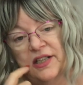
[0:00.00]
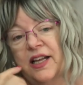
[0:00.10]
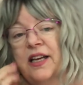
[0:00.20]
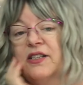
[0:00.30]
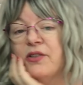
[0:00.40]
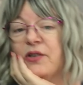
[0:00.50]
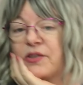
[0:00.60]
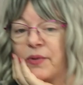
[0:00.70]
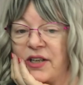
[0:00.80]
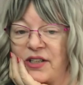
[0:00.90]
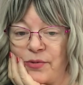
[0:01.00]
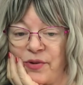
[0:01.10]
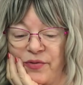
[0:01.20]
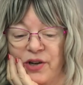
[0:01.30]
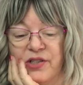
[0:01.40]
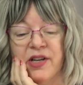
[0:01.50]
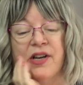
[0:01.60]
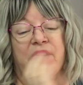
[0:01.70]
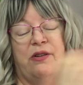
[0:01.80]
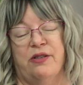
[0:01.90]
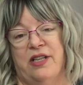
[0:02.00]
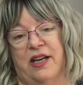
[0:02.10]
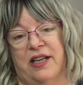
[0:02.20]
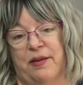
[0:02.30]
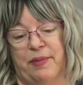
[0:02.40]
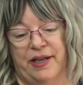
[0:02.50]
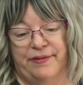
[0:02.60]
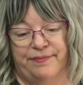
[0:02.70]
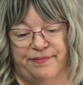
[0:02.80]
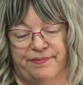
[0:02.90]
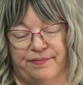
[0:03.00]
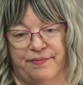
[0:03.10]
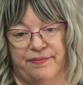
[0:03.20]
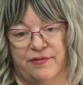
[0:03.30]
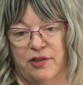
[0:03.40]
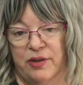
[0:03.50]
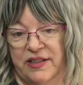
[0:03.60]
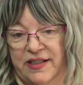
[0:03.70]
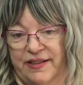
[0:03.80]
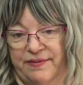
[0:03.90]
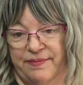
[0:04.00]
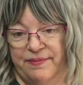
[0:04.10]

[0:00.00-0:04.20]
King of Swords, when he's reversed, we're talking about cruelty,